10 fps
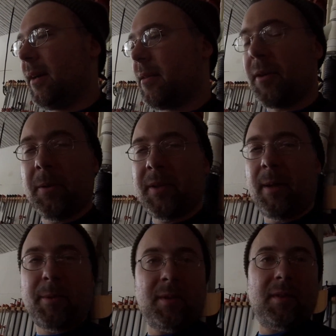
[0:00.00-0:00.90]
the cold
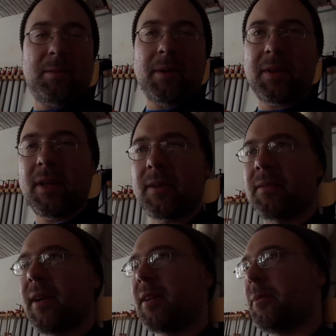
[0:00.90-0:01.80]
temperatures really don't
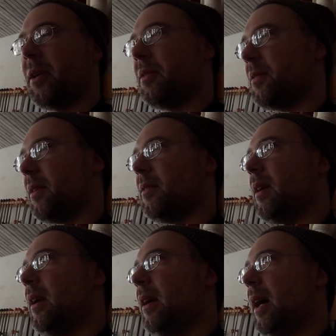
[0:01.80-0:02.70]
affect me, because
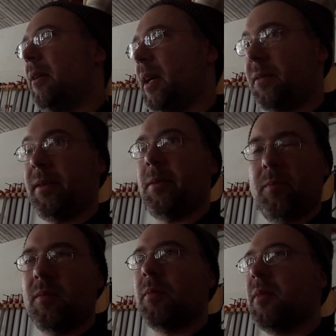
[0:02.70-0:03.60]
I'll actually
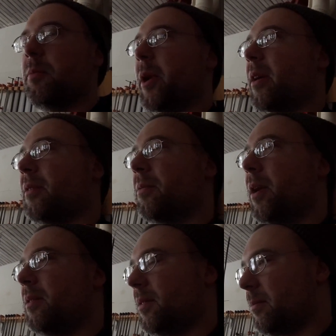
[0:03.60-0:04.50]
break a
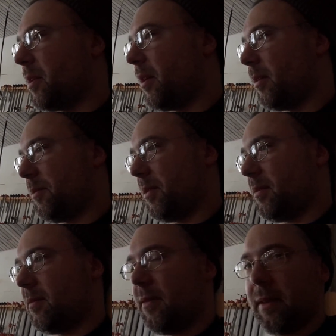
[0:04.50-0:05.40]
sweat sometimes at
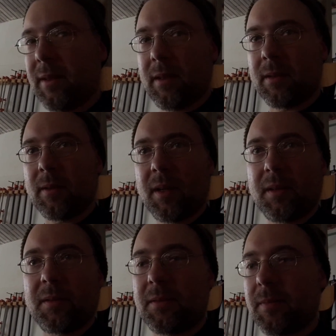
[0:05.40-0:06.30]
50
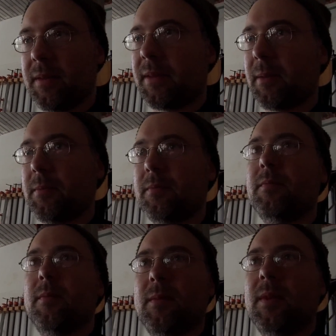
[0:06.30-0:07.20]
degrees if I'm,
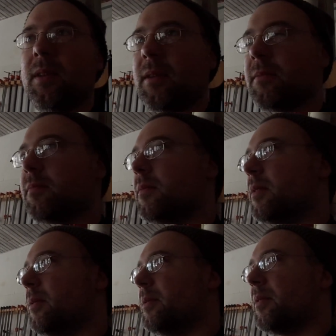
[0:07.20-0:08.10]

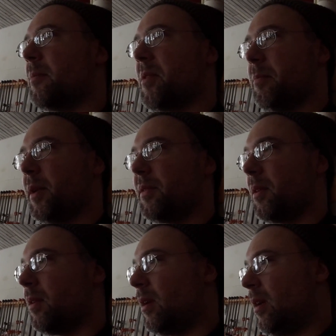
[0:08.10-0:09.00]
doing something busy.